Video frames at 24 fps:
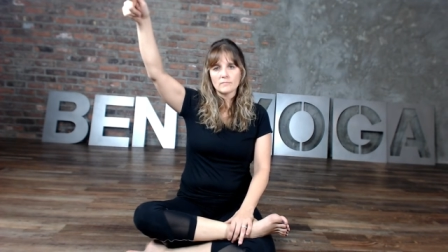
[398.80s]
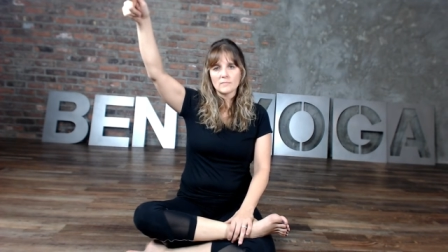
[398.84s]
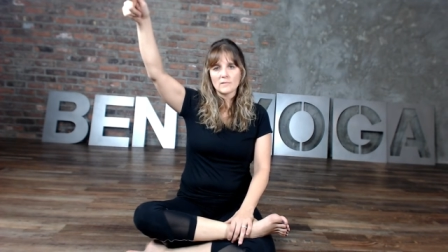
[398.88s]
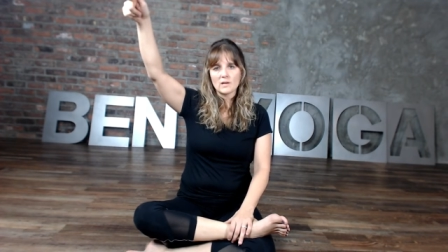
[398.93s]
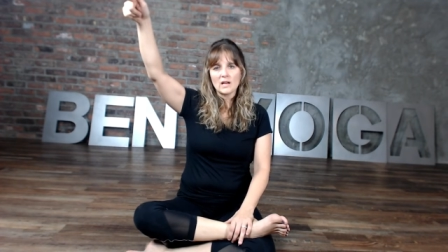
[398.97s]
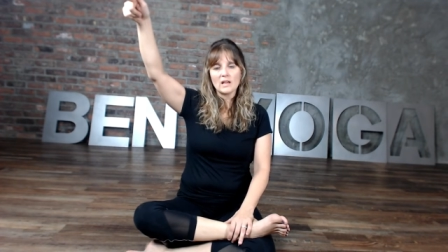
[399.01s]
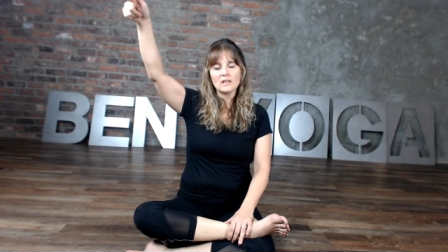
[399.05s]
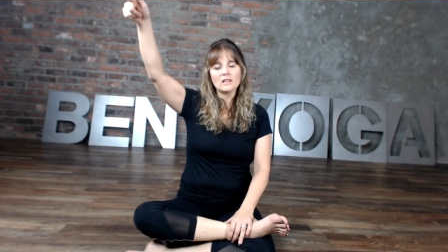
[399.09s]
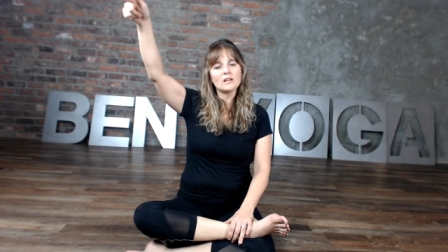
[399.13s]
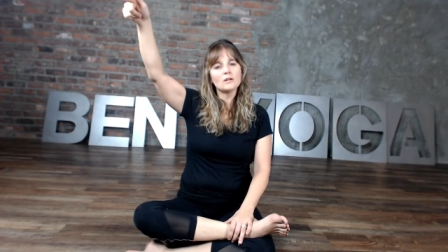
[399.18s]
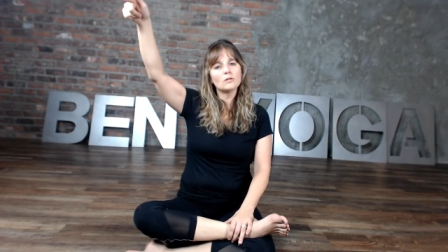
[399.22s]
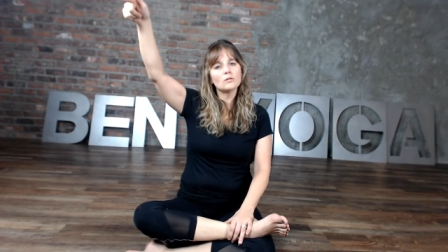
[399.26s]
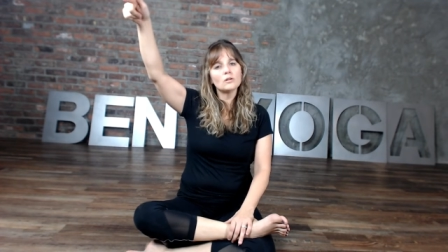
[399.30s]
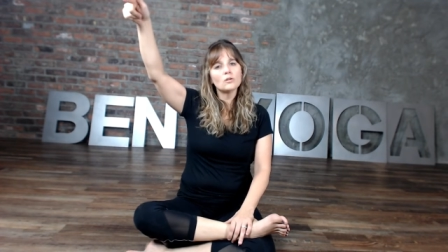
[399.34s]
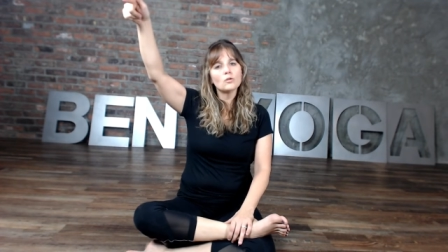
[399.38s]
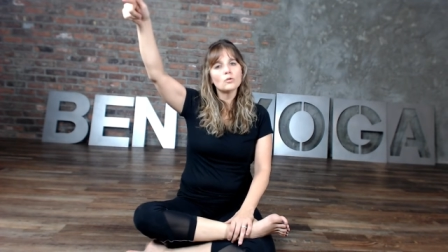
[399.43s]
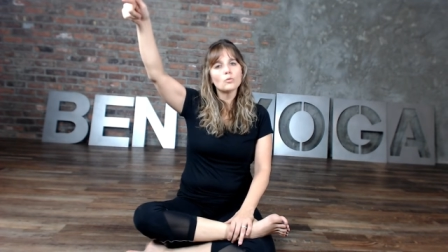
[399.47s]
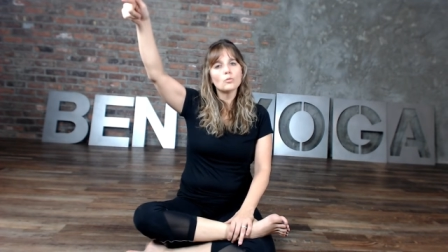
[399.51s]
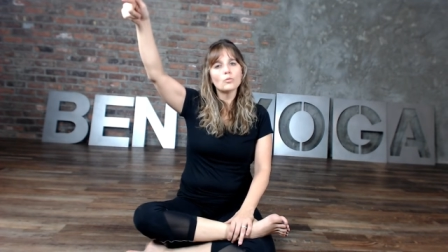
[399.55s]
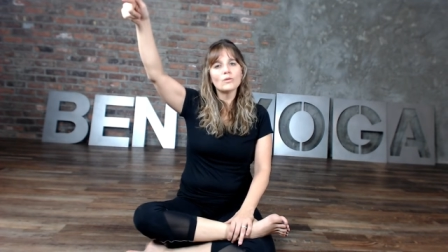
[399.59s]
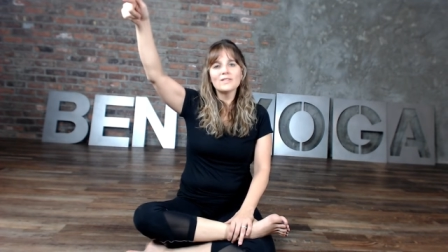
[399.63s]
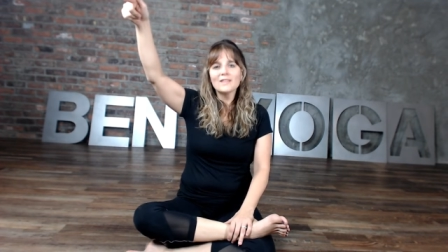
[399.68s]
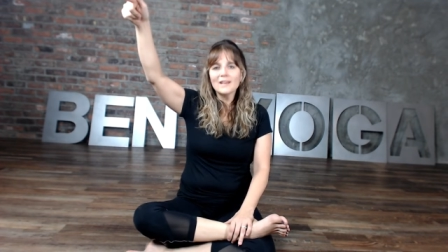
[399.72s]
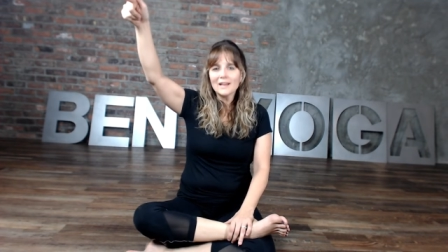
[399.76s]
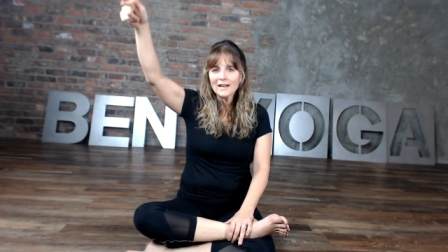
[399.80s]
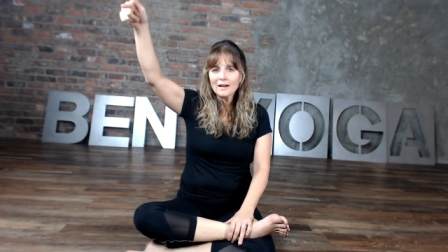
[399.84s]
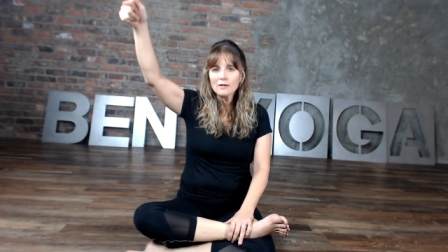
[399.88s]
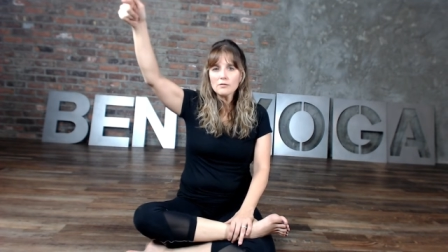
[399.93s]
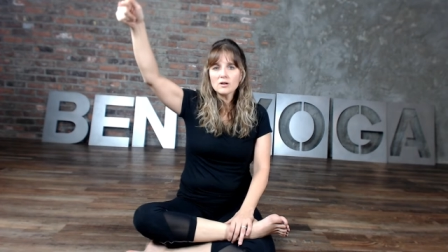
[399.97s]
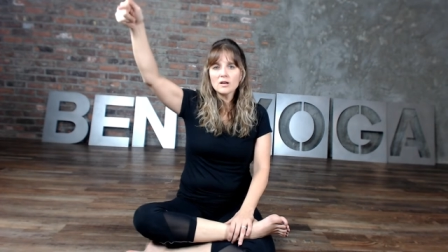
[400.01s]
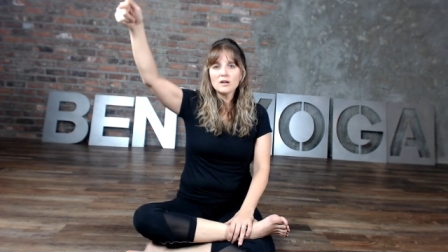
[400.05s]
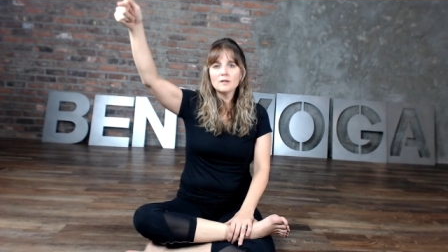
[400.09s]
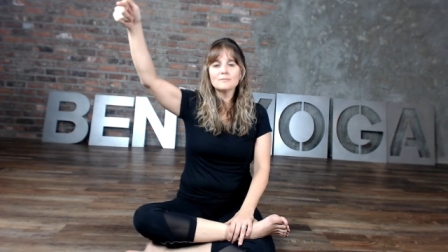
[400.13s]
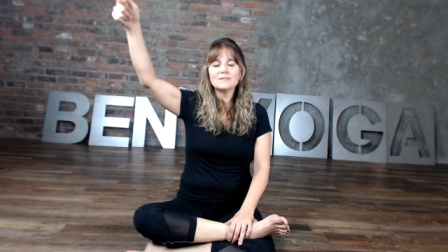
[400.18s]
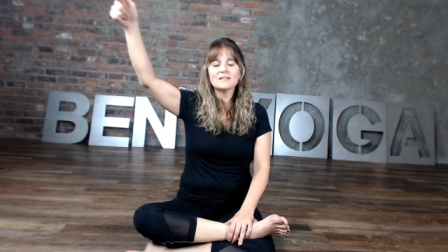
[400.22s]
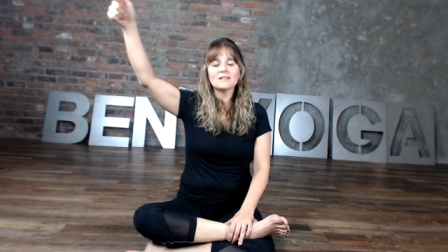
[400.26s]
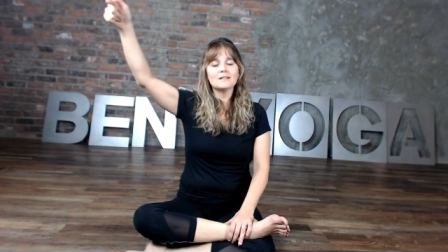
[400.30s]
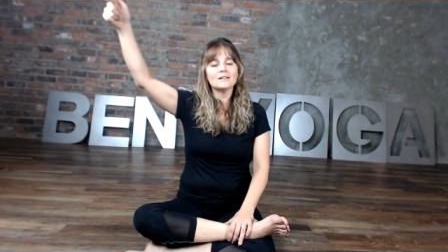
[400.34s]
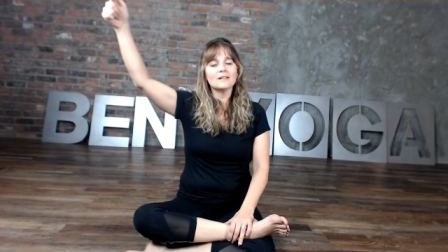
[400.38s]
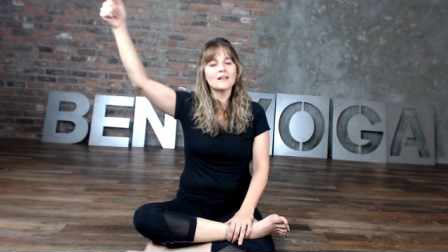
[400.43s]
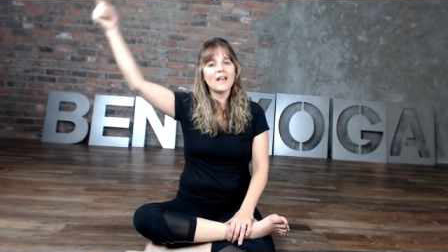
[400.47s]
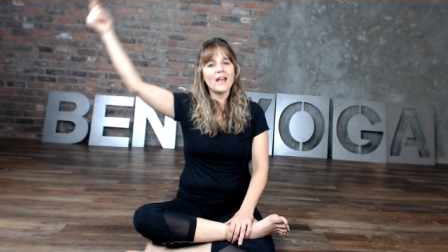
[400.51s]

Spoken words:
And then when that outcome didn't